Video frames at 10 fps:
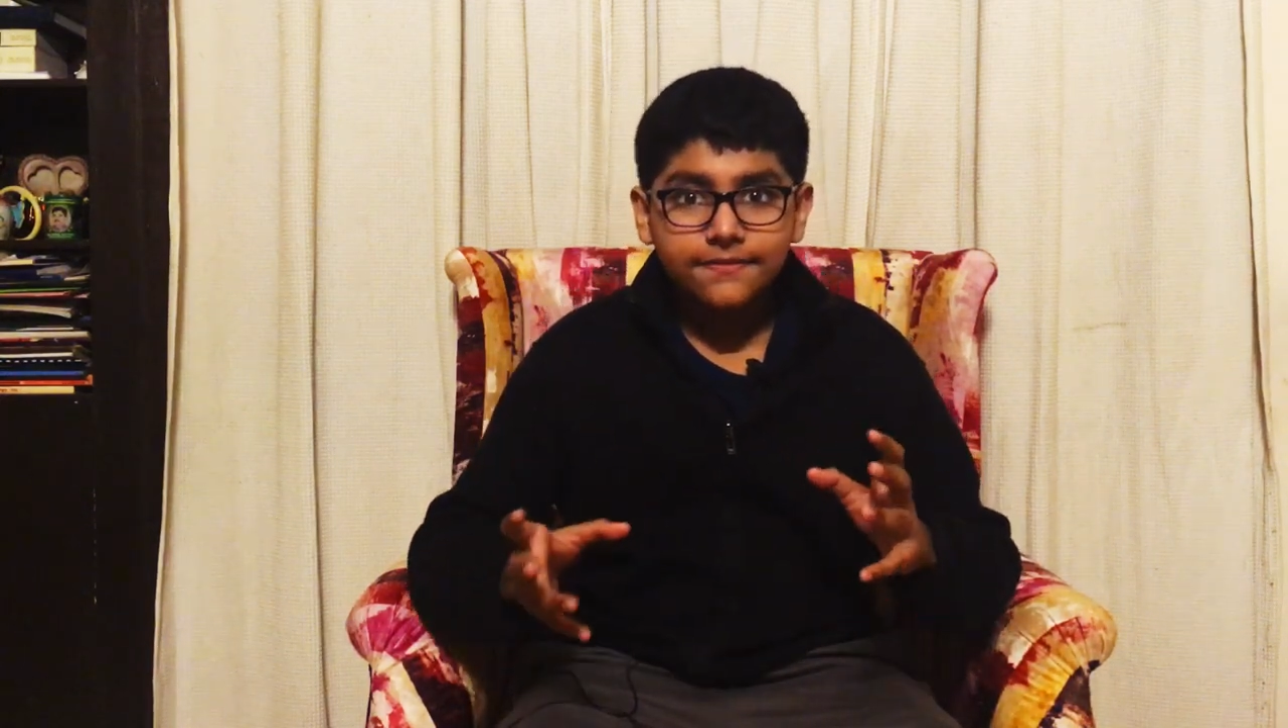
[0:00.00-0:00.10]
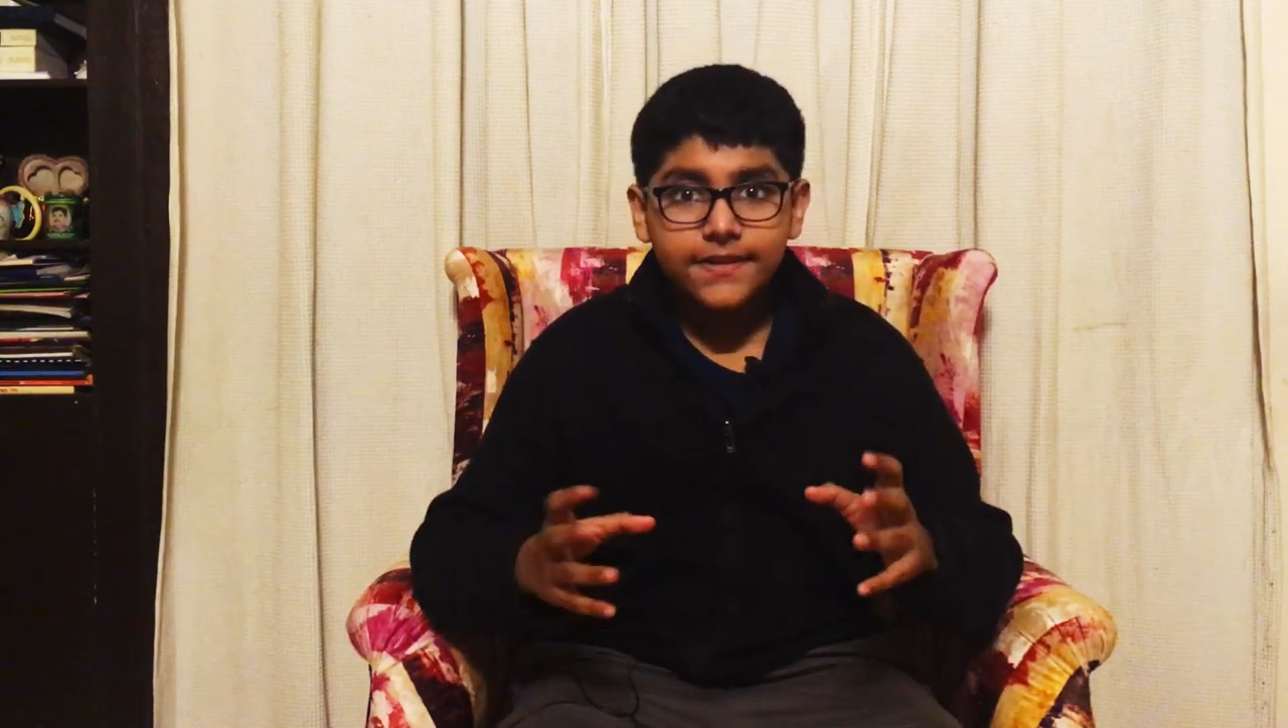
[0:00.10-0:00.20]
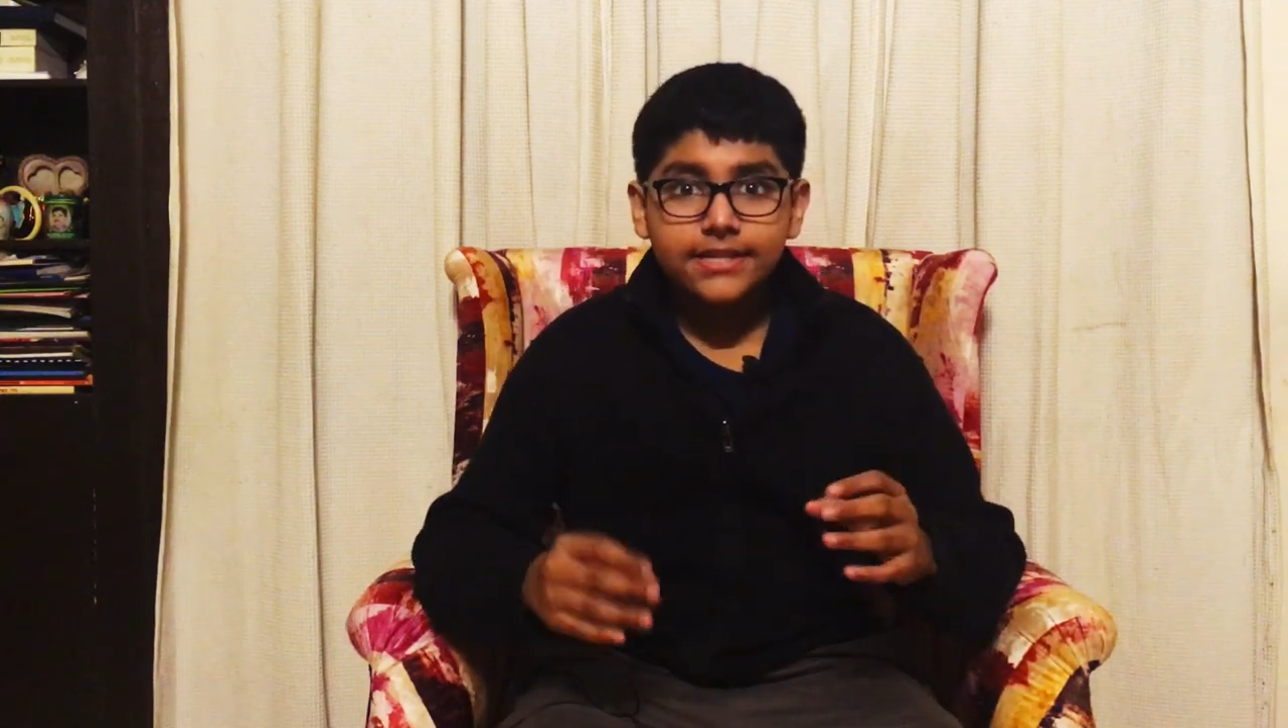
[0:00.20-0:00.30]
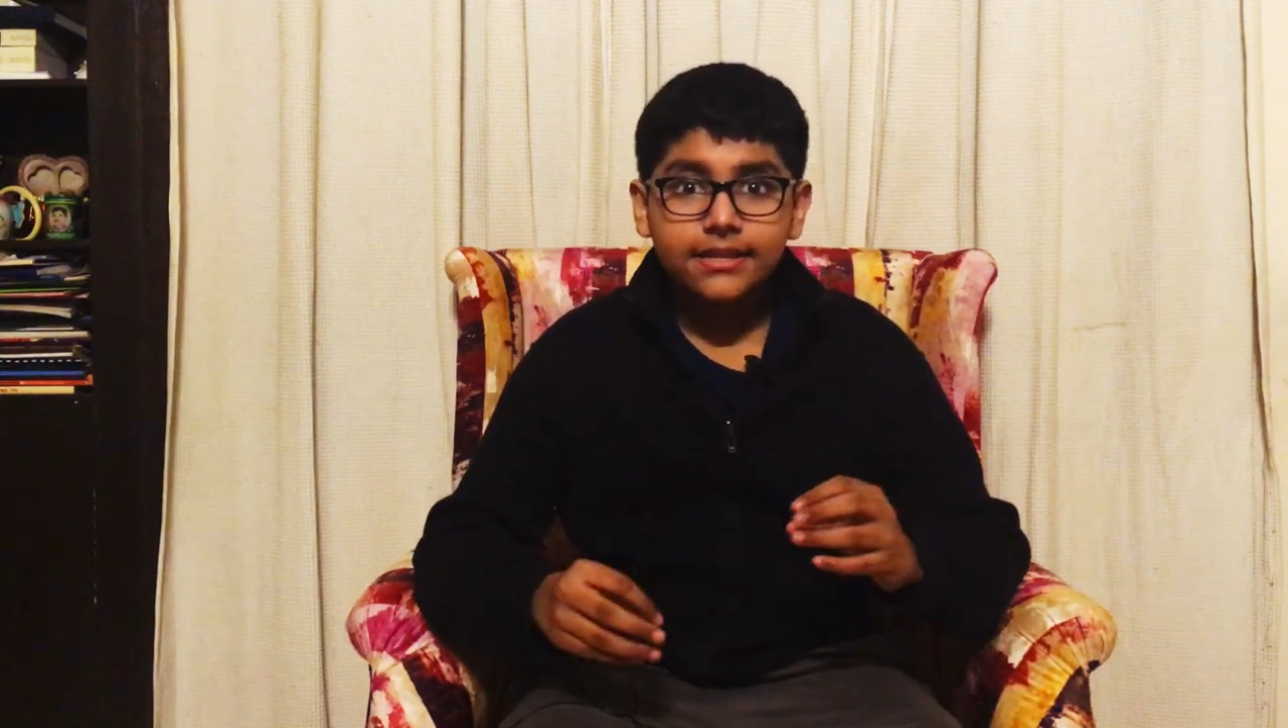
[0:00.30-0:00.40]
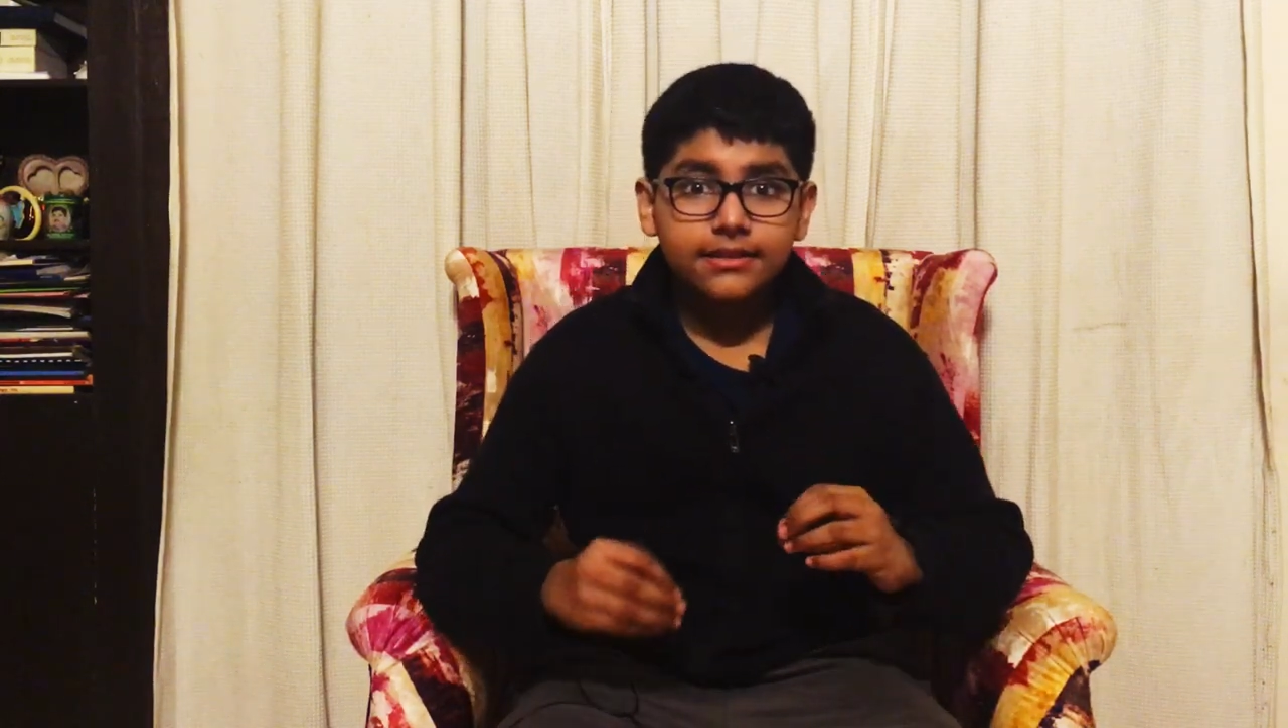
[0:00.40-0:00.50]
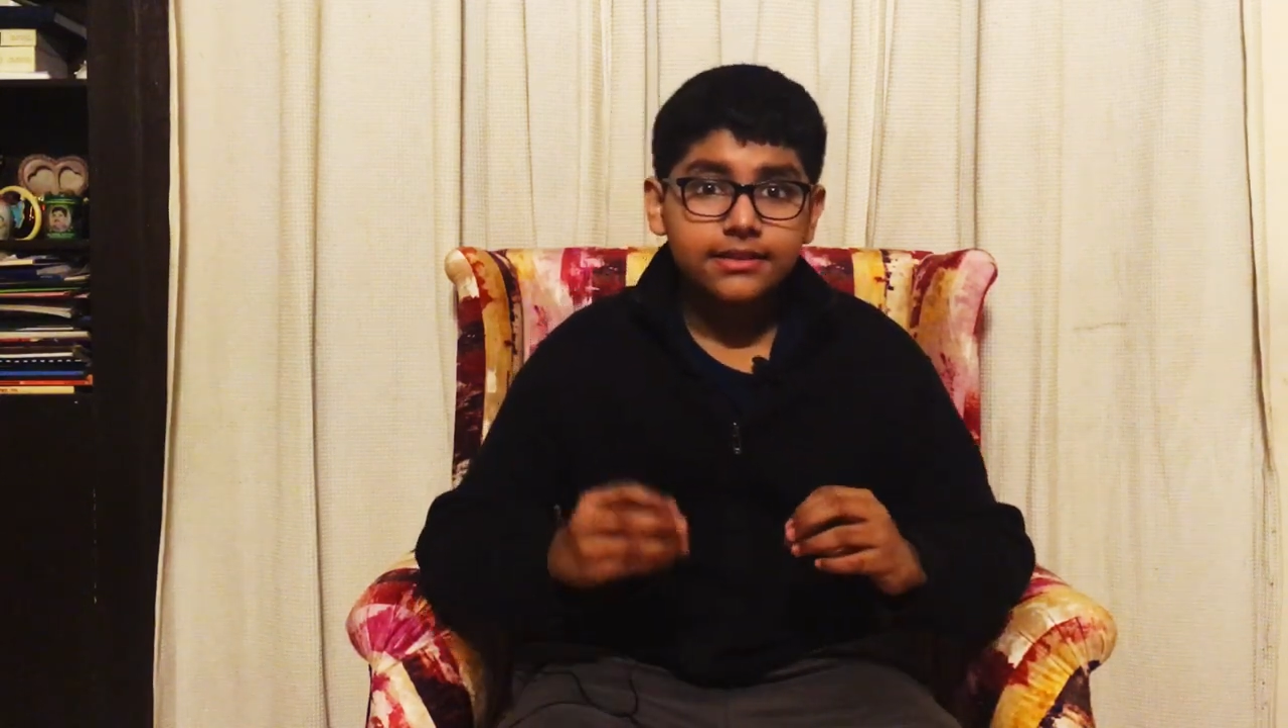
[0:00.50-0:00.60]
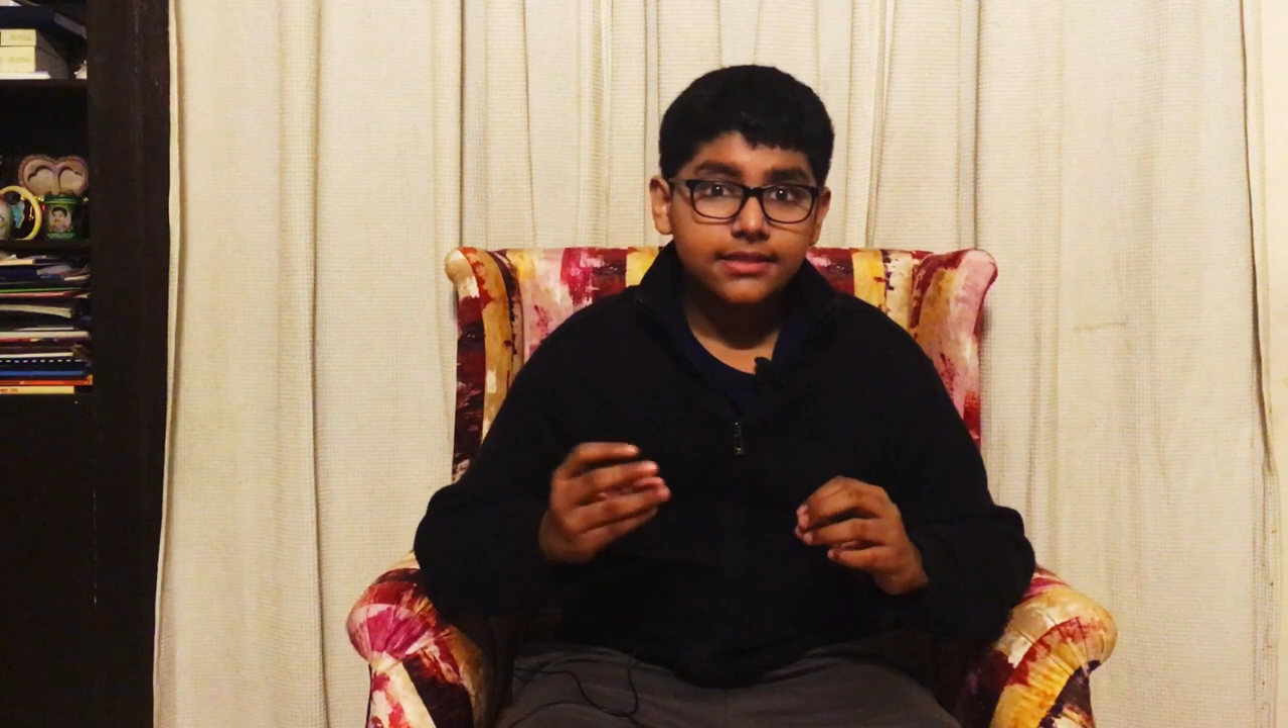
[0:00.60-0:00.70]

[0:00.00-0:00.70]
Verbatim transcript: physics